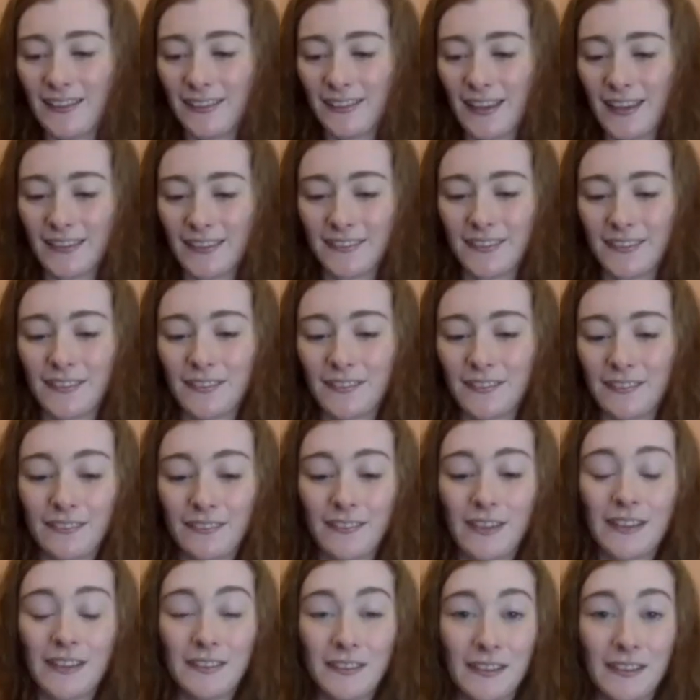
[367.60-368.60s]
okay. So,
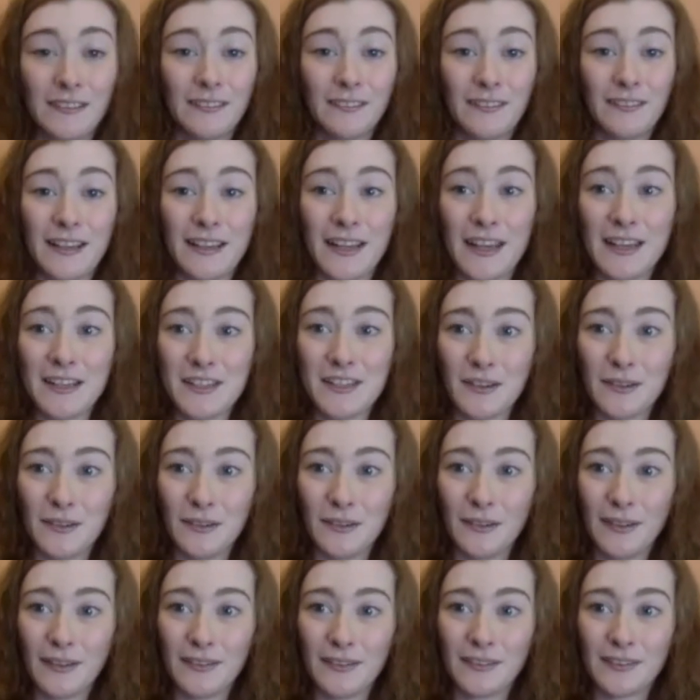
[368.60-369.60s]
well, Little Red
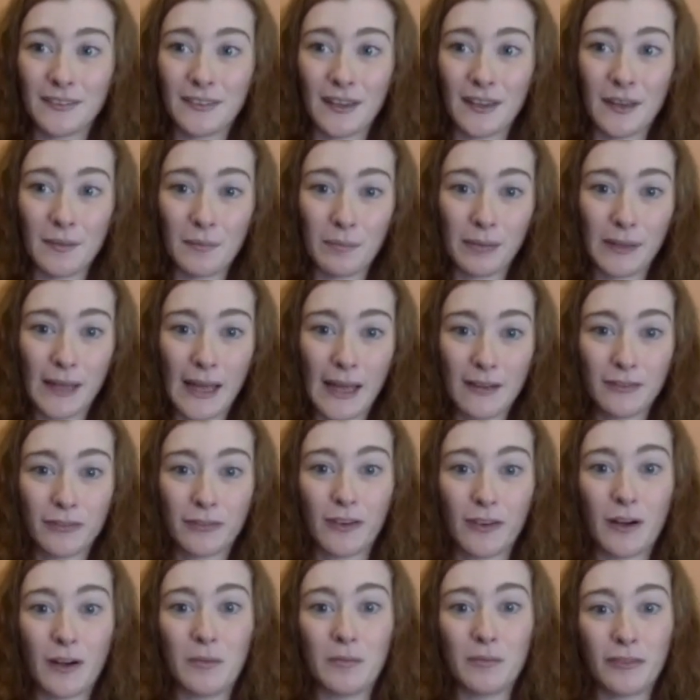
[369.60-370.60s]
Edu, it's a
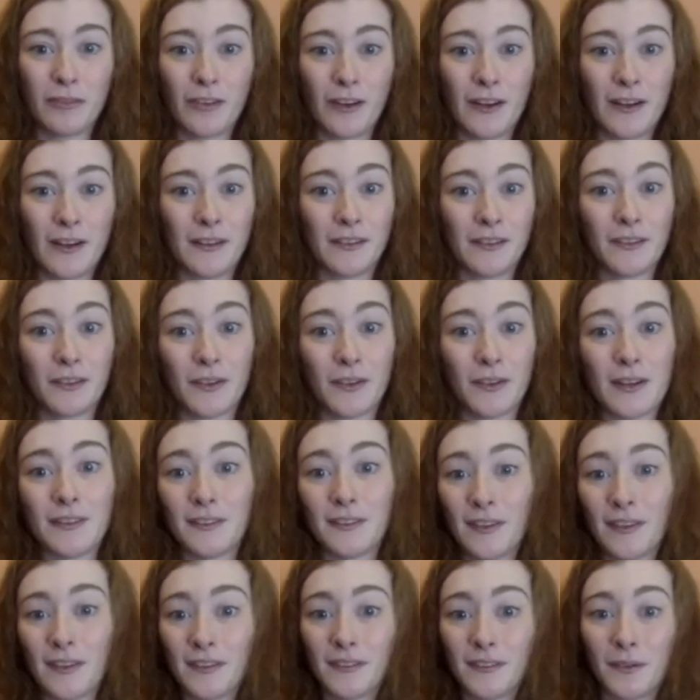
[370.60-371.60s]
platform for 3
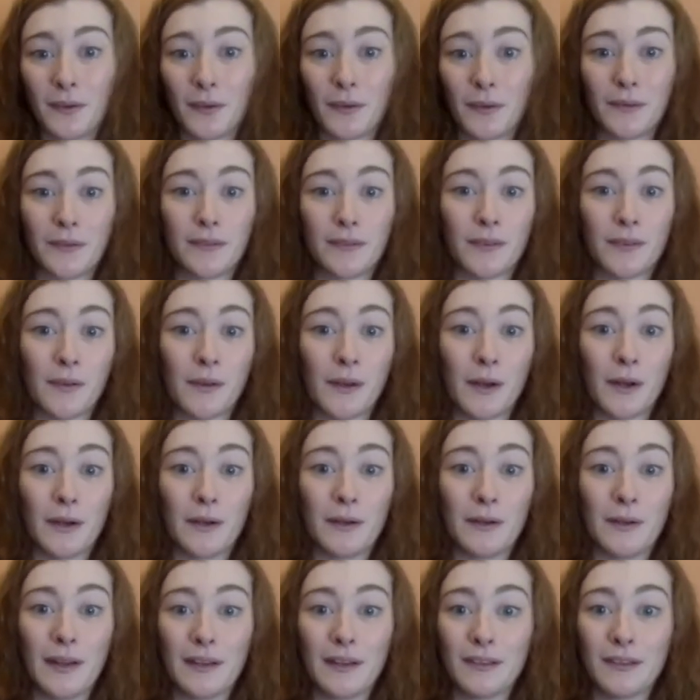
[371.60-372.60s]
to 6 year olds to
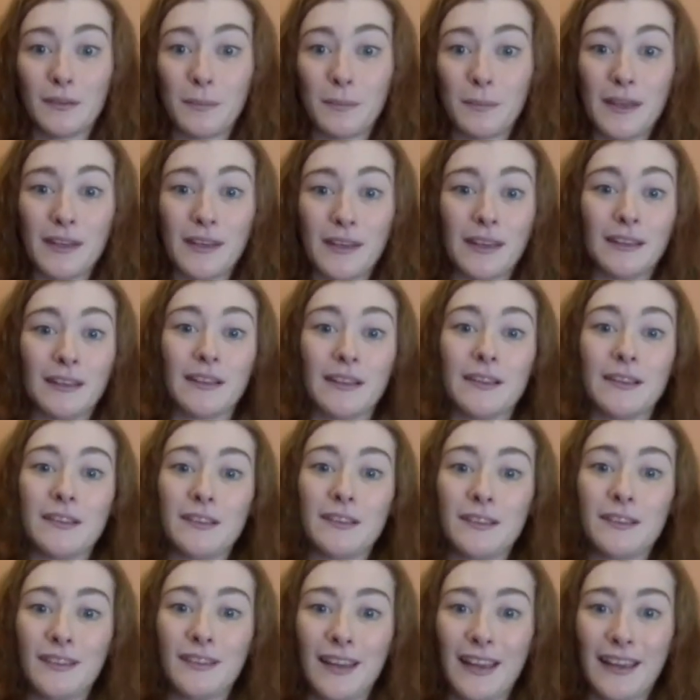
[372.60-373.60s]
learn and speak
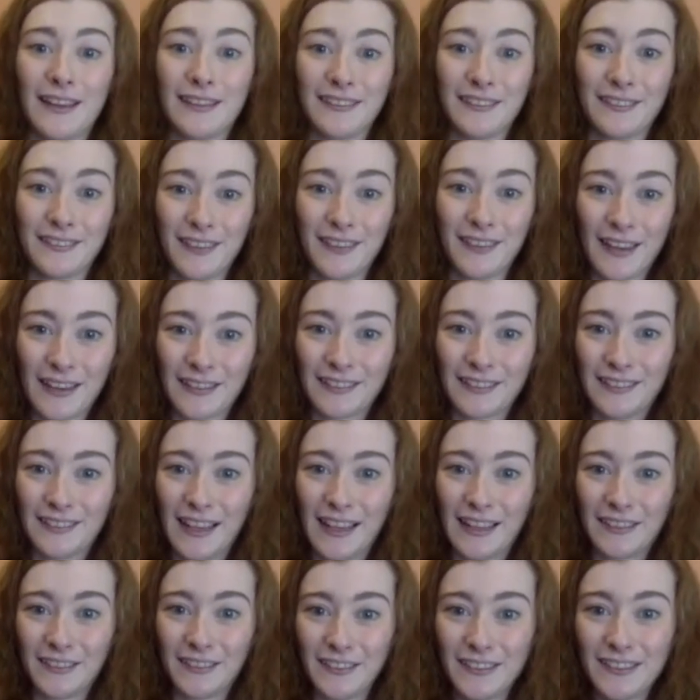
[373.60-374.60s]
English as a second
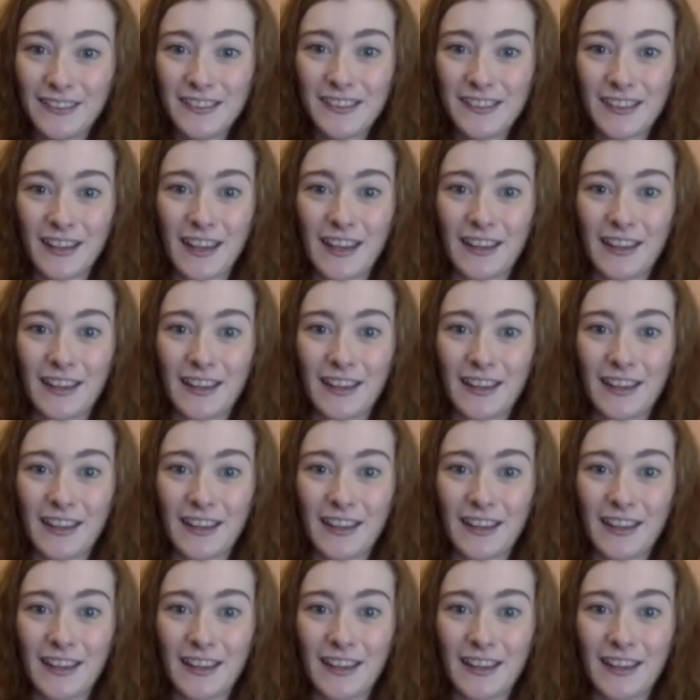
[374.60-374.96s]
language.